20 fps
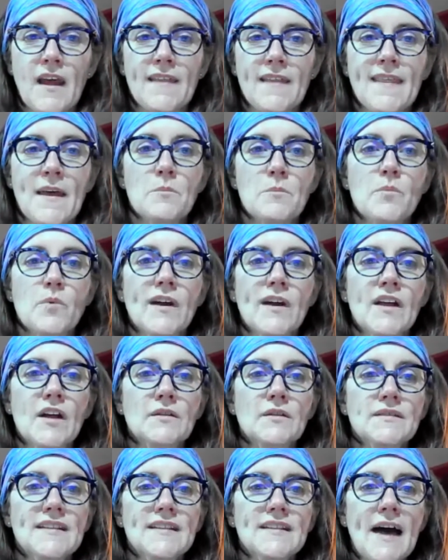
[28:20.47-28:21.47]
And then bring
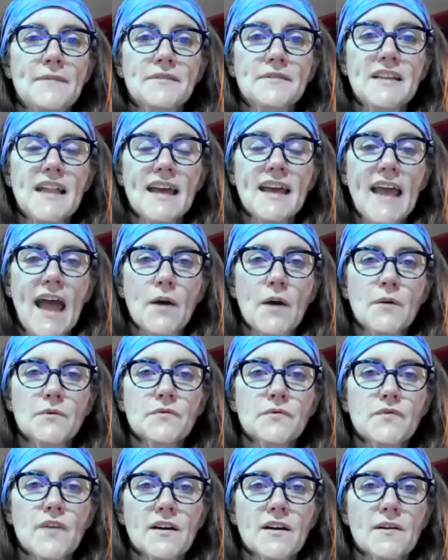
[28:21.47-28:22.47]
your left leg out
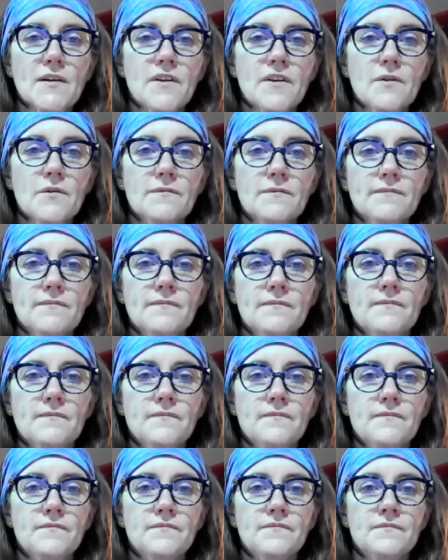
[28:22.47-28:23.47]
in front of you
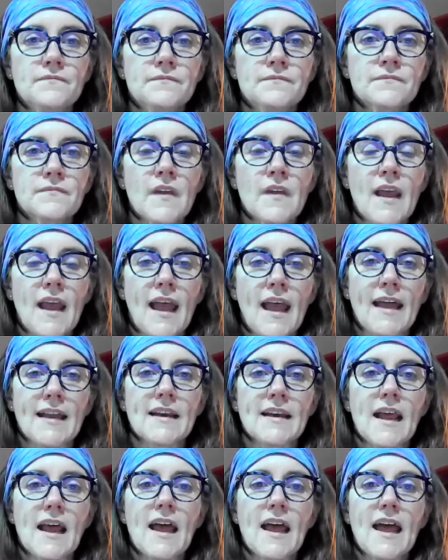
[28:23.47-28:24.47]

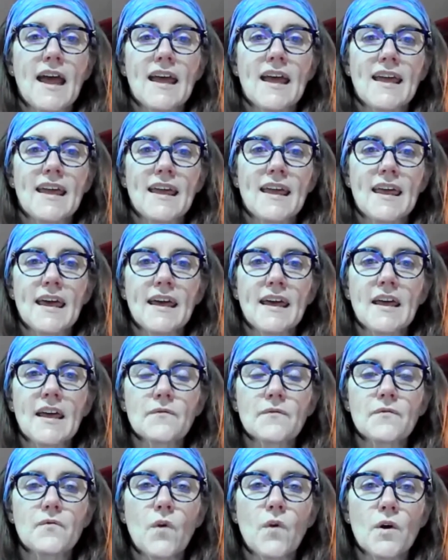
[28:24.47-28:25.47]
and kick
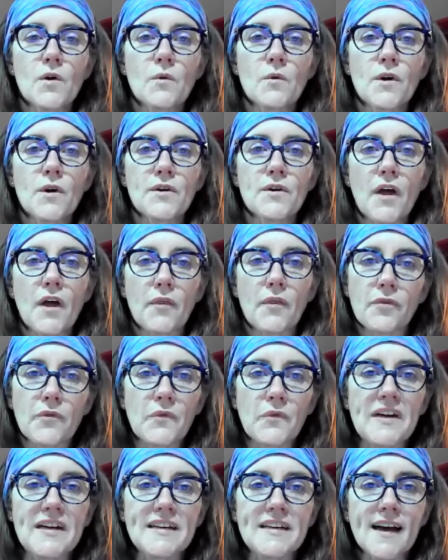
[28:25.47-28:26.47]
it forward
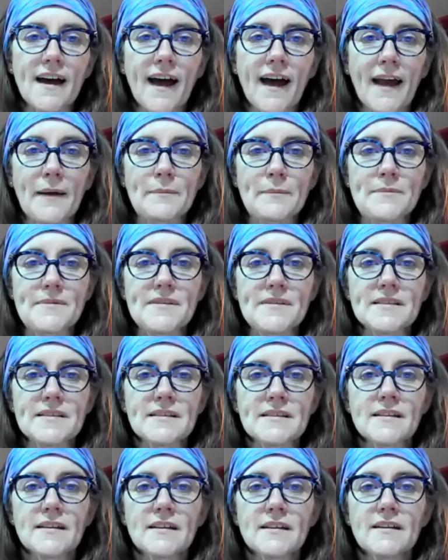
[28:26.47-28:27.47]
3 times.